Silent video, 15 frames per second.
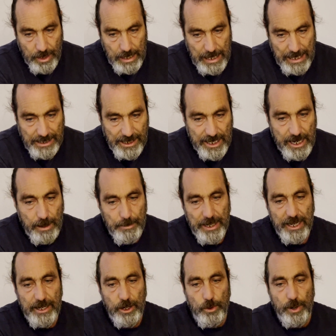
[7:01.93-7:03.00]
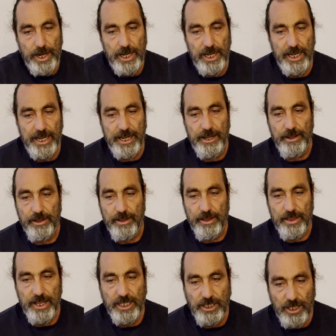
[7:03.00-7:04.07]
It's coming in quickly.
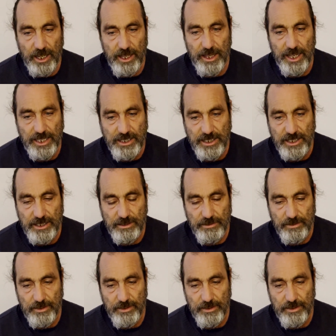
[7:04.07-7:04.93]
There's